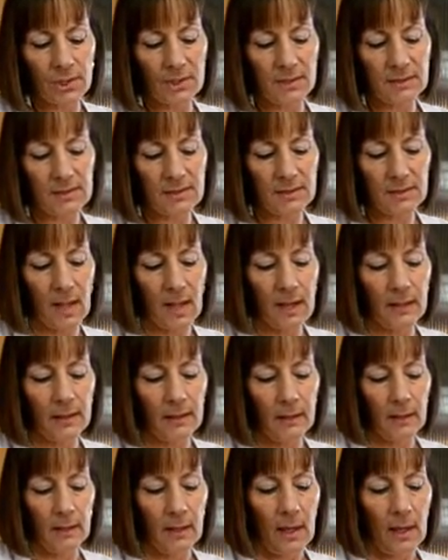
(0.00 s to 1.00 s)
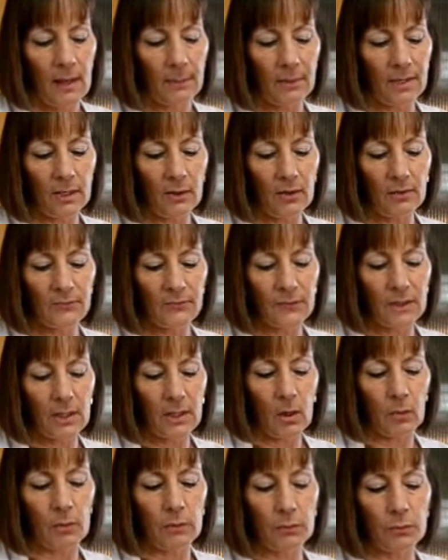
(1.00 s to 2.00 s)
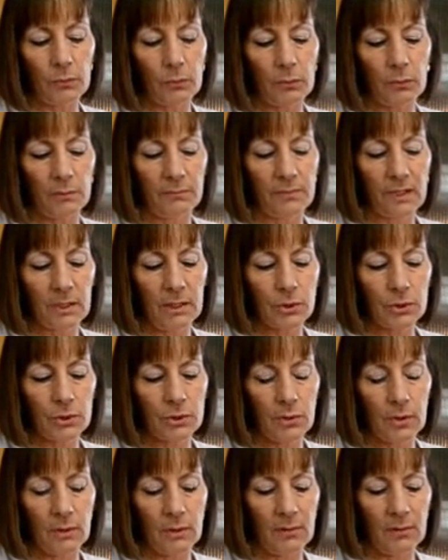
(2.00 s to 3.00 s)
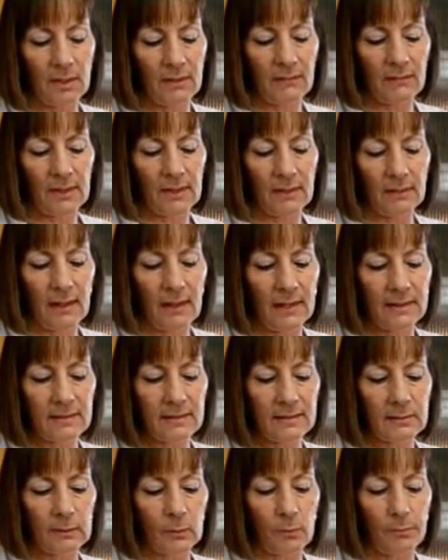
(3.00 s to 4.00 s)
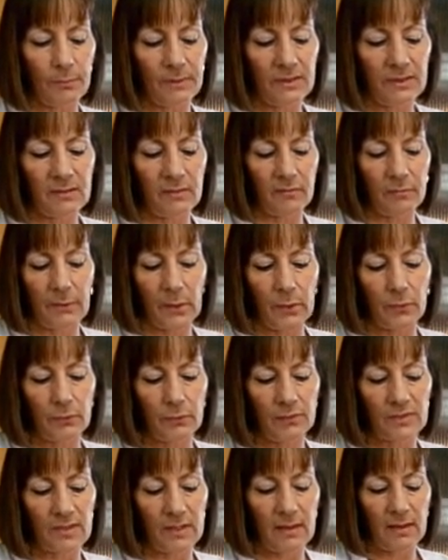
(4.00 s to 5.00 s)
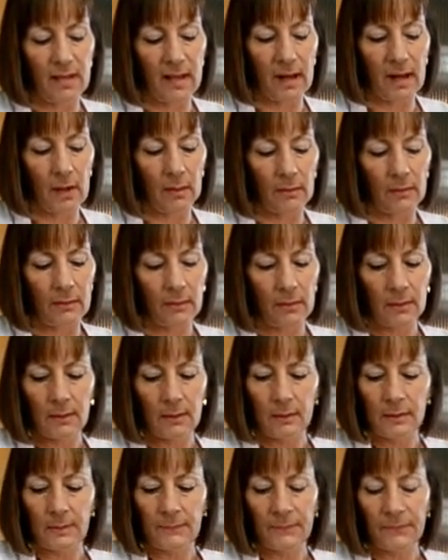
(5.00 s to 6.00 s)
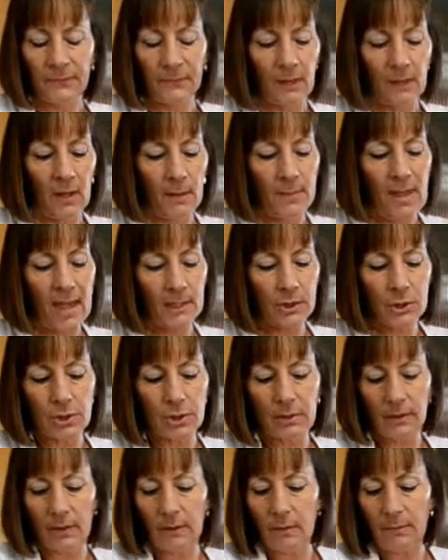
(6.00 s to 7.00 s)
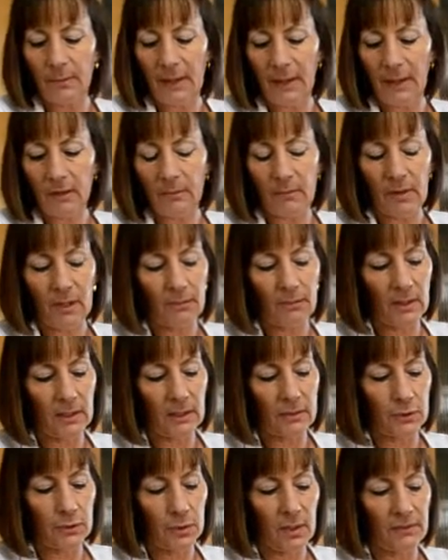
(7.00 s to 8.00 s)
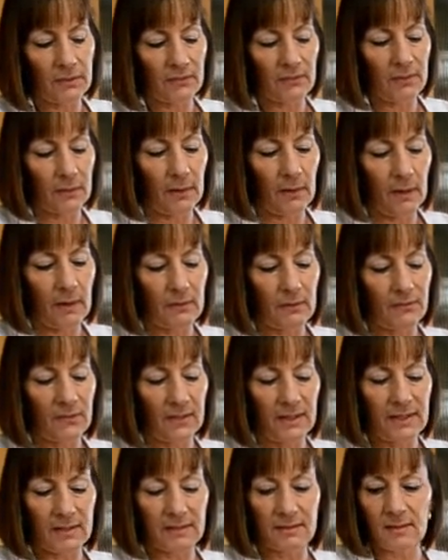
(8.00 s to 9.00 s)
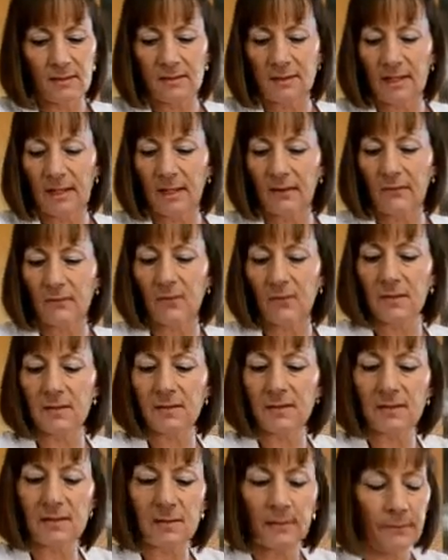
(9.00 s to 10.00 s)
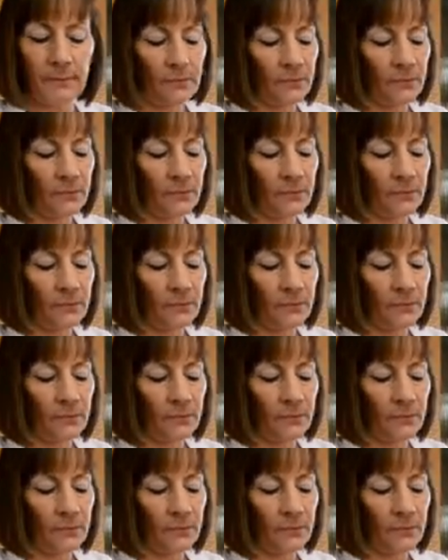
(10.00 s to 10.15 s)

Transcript: stock. And I'm carefully going through it, making sure I don't have any last little bits of bones in there. I'm actually in the back of my mind trying to figure out if I can save this